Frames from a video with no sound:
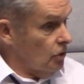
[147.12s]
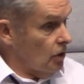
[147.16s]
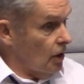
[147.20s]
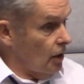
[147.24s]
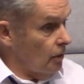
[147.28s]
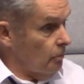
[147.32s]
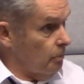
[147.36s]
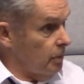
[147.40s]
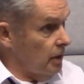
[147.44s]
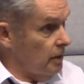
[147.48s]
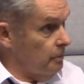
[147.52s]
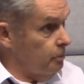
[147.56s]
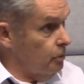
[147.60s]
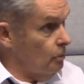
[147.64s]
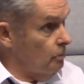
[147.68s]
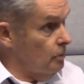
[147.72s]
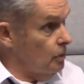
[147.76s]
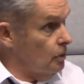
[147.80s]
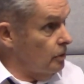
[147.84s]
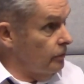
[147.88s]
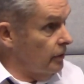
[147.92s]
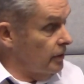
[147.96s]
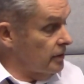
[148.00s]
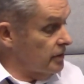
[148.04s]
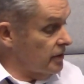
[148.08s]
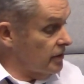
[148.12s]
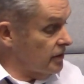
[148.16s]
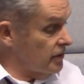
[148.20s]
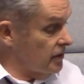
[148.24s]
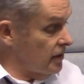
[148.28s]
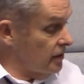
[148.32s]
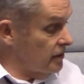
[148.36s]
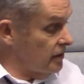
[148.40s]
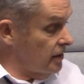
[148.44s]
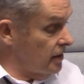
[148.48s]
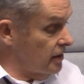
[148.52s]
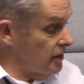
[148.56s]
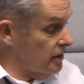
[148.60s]
people moving to
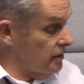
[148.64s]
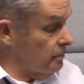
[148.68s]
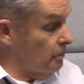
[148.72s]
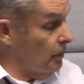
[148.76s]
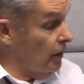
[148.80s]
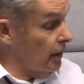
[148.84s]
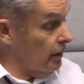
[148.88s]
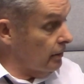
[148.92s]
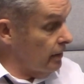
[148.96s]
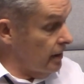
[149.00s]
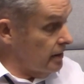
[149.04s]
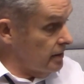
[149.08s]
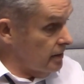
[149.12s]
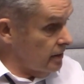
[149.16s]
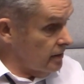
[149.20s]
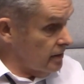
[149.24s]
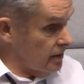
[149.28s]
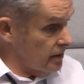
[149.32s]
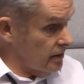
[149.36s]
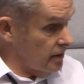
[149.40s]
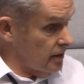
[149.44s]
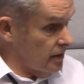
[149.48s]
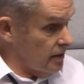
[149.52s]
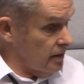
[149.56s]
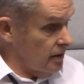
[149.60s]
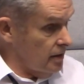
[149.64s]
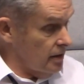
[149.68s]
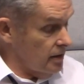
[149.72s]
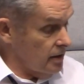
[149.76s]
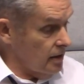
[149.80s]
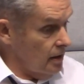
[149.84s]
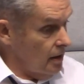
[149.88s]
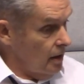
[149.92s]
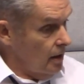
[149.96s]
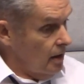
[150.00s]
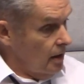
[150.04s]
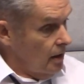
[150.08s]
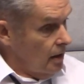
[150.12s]
cities, migrating to cities,
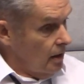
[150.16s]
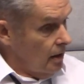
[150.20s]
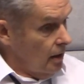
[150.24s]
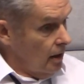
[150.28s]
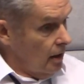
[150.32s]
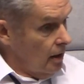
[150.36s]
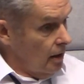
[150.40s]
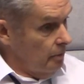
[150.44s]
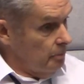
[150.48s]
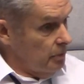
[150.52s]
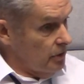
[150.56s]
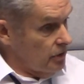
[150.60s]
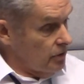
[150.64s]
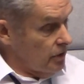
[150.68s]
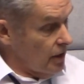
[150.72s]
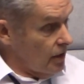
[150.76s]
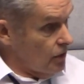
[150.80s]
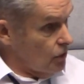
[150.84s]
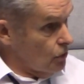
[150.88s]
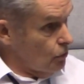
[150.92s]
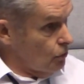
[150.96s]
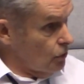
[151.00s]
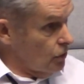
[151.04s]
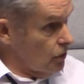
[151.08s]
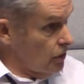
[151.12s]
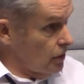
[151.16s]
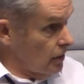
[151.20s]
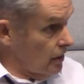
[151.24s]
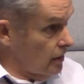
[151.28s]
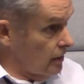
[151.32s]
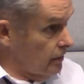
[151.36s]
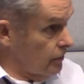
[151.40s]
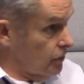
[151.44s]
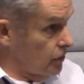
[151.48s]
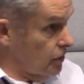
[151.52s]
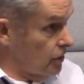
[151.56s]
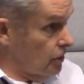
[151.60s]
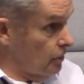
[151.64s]
potential
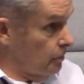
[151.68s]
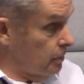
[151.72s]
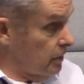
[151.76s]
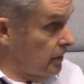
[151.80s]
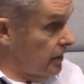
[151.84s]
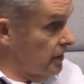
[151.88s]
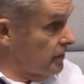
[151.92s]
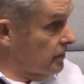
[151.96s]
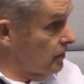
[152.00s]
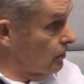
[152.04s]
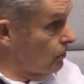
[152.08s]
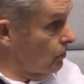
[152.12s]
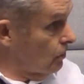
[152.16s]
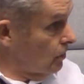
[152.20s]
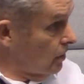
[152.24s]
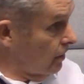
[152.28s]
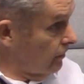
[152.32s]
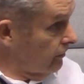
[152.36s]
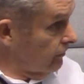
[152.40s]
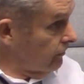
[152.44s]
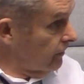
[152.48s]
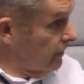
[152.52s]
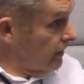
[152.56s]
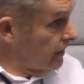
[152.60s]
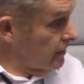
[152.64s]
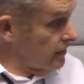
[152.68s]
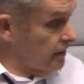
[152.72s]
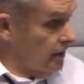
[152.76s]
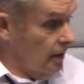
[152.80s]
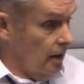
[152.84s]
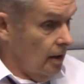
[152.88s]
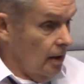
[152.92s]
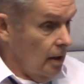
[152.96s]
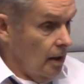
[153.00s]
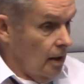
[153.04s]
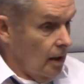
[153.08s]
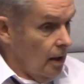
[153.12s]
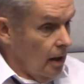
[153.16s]
geopolitical conflict,
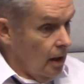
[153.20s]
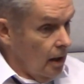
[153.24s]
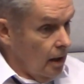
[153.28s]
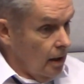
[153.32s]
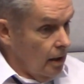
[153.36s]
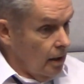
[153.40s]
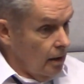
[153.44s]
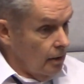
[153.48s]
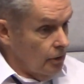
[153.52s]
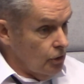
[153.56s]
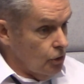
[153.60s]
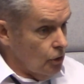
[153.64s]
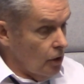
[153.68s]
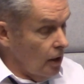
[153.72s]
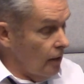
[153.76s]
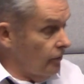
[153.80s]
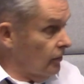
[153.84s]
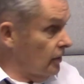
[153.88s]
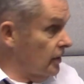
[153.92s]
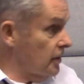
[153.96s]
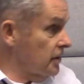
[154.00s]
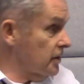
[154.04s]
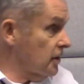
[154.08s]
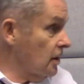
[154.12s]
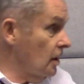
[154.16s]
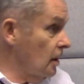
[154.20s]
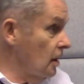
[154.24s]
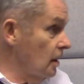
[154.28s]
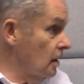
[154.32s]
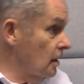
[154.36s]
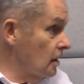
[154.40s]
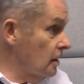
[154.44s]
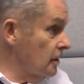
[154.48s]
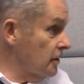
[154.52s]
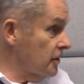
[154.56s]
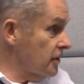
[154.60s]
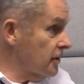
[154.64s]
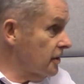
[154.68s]
driverless
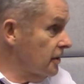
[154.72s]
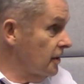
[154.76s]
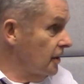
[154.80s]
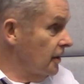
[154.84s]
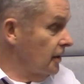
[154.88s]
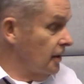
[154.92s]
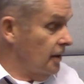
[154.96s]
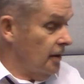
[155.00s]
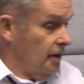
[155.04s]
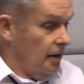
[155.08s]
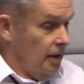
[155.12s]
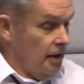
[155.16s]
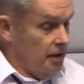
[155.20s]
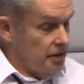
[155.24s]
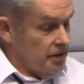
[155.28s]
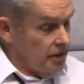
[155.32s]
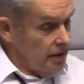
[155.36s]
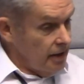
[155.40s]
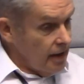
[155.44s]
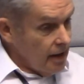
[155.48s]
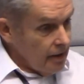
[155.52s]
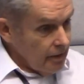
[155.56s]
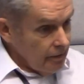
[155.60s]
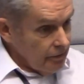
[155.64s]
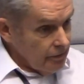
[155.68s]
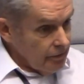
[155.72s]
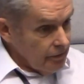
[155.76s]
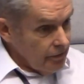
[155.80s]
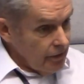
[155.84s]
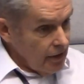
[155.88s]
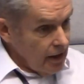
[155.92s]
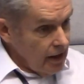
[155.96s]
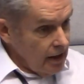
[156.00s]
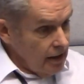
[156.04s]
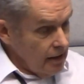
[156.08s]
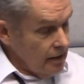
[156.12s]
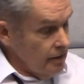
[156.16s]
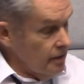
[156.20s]
cars, Internet of
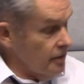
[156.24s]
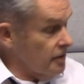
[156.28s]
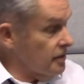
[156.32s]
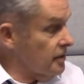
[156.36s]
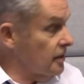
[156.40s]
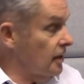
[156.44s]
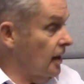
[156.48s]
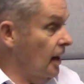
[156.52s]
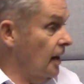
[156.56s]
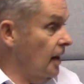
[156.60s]
Things, and